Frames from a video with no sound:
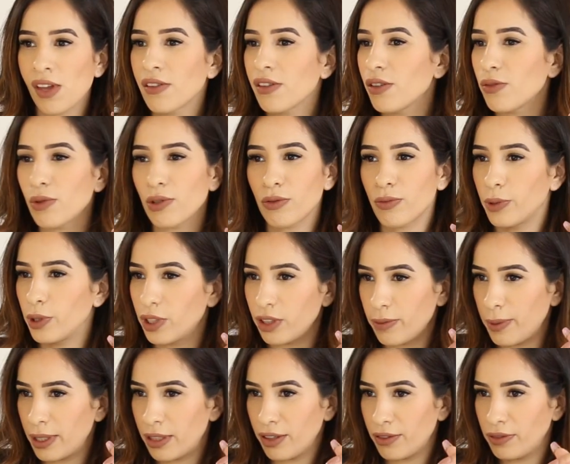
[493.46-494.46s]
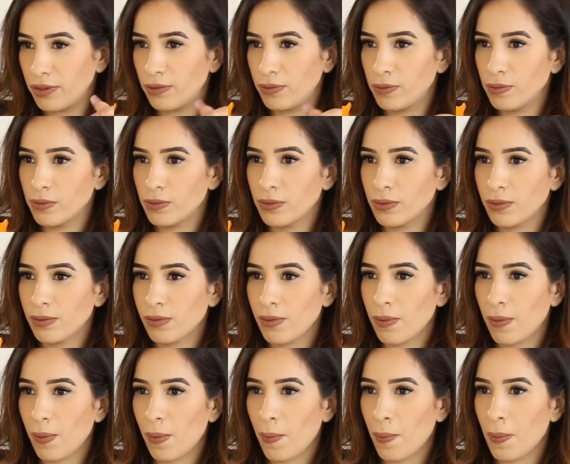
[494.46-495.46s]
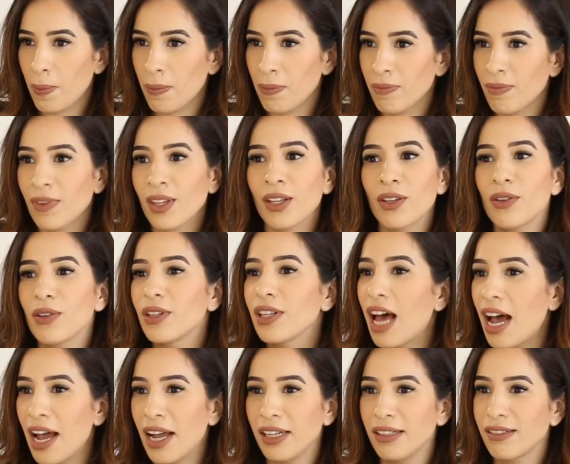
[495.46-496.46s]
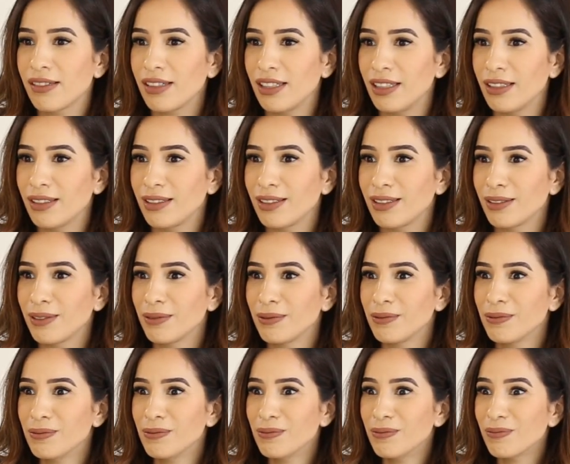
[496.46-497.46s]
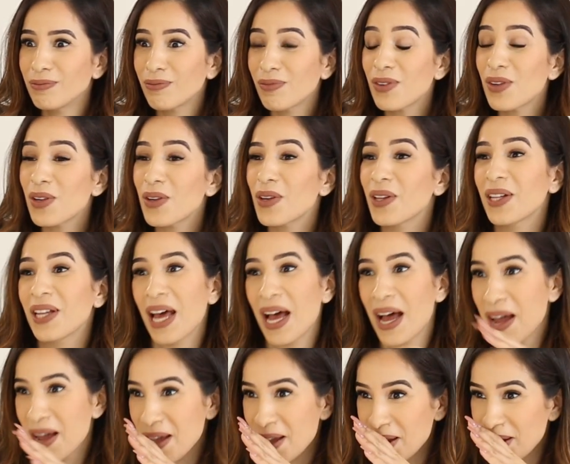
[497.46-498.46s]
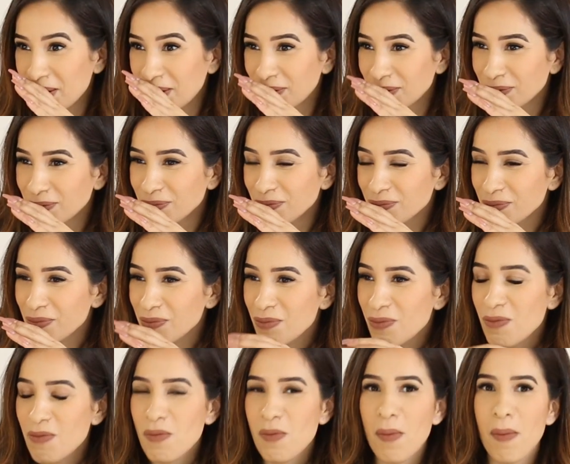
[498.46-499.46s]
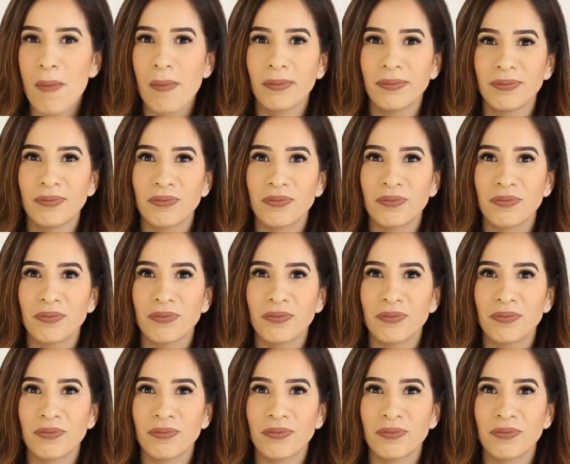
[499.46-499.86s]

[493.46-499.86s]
This one's more expensive. You're lying, sis. I wish I was. You're lying. I wish I was.